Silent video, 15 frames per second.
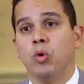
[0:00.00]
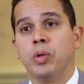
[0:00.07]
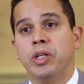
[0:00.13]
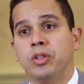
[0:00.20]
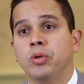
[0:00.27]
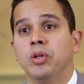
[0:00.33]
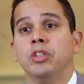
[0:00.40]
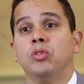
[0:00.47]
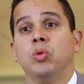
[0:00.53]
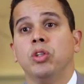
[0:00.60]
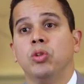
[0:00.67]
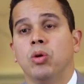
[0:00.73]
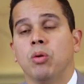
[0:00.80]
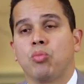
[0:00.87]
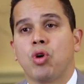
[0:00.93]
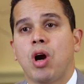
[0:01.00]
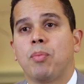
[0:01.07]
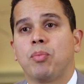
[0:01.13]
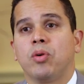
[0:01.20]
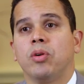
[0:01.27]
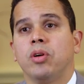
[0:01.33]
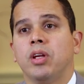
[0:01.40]
what we do is we do a
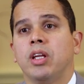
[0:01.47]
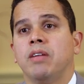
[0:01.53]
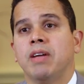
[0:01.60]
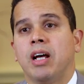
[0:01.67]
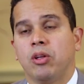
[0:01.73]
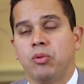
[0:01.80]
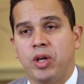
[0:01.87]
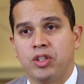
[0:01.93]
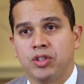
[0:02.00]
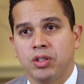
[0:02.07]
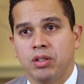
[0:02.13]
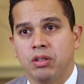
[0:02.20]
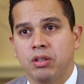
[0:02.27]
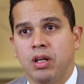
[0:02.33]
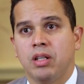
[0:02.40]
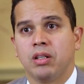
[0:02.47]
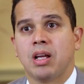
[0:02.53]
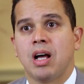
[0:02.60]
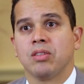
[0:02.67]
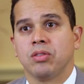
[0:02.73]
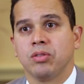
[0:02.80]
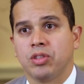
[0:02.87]
proper evaluation and
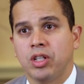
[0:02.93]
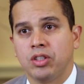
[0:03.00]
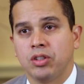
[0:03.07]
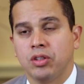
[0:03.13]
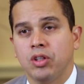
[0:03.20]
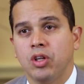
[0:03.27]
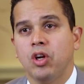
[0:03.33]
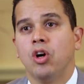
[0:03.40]
consultation.